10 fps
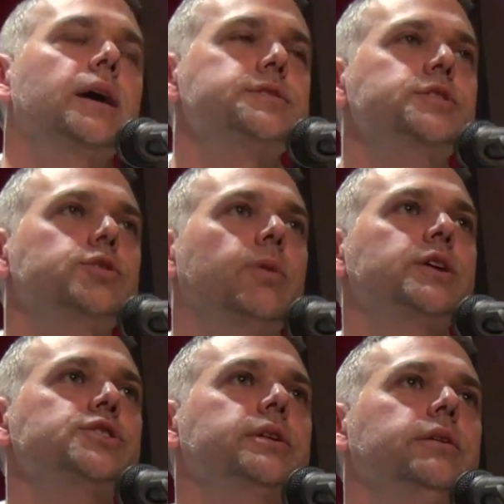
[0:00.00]

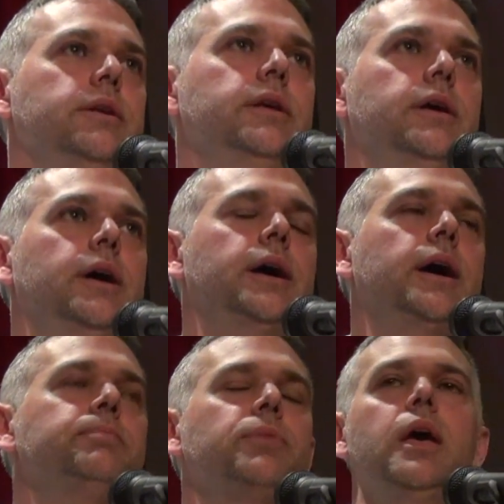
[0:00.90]
situation
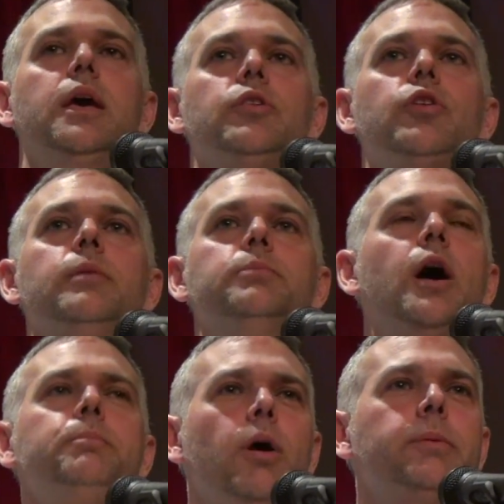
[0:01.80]
are. So
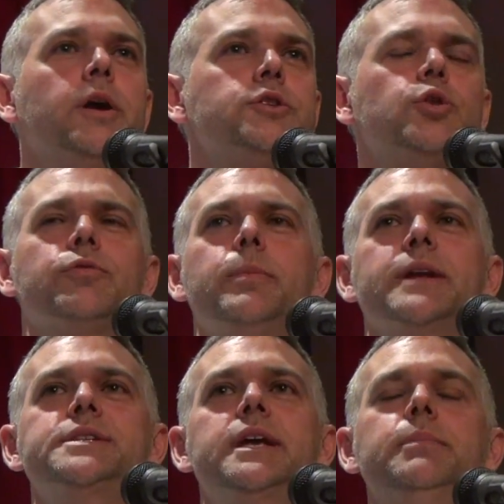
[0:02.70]
I'm probably going to talk for
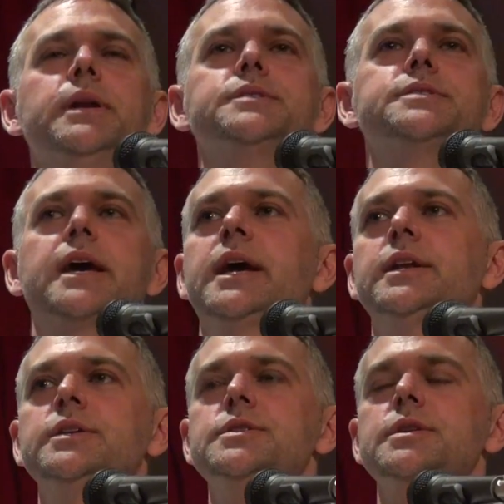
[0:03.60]
about 10 minutes
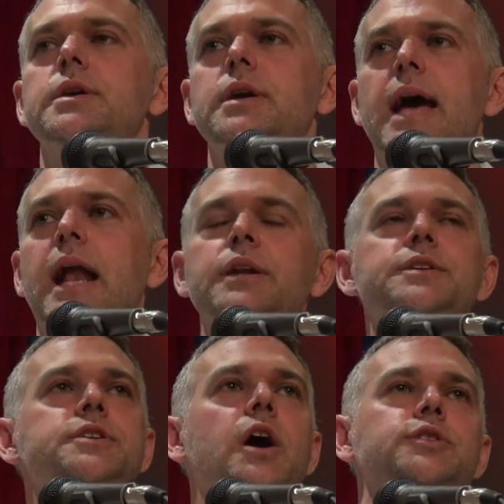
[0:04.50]
and Alan
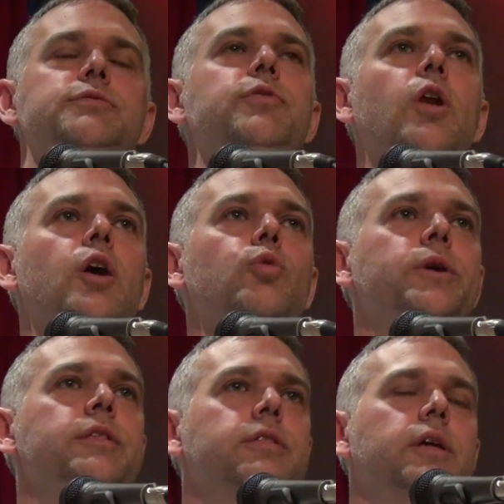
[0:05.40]
is going to follow
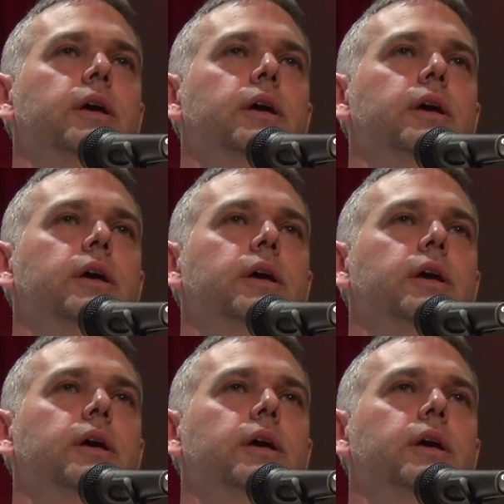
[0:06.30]
with,